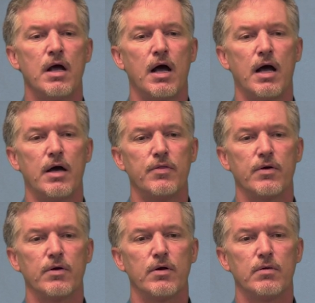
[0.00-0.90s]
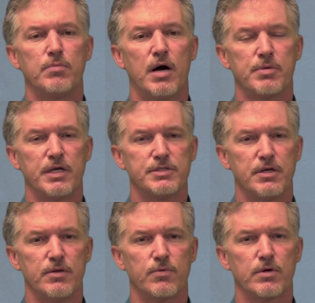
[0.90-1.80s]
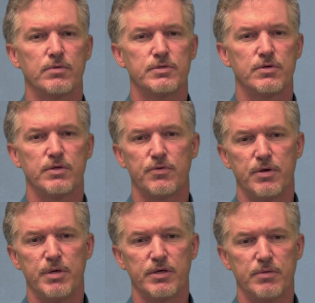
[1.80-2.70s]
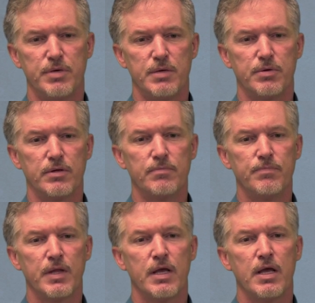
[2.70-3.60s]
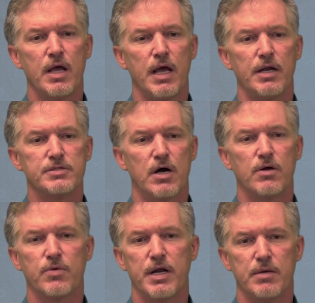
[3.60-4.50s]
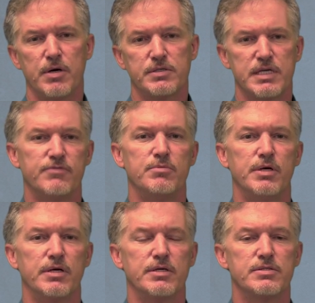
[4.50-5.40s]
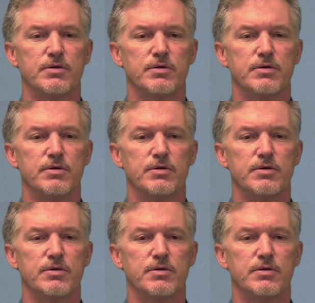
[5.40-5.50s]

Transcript: the population of the world was only 3 billion people, and it's already about 7 billion.